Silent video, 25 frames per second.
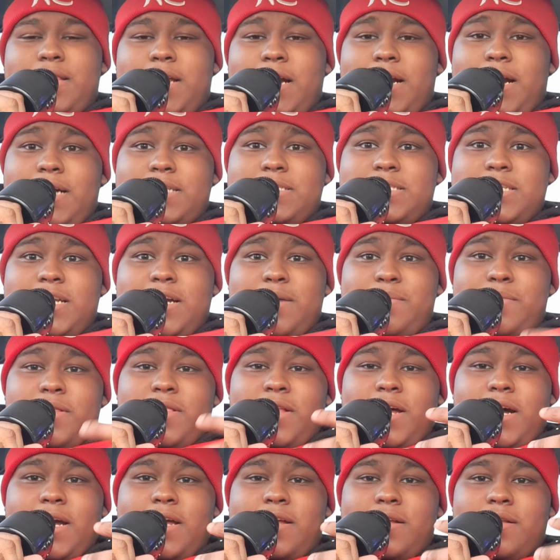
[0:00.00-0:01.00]
Like I said, I'm a
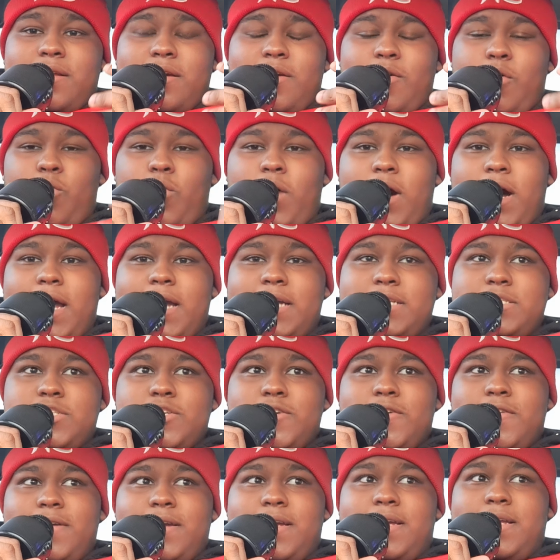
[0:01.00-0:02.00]
lot
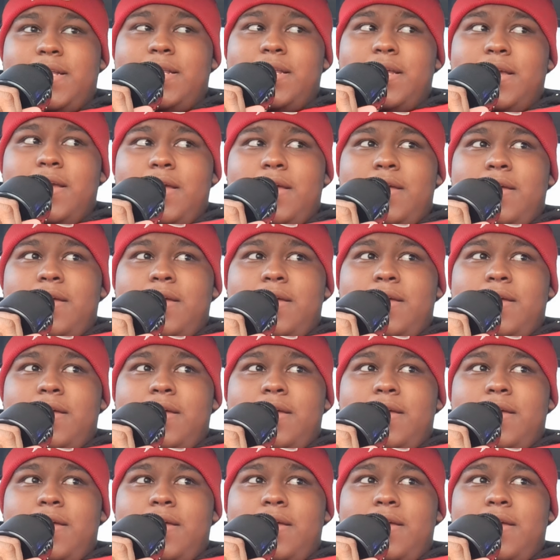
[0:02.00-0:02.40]
wiser and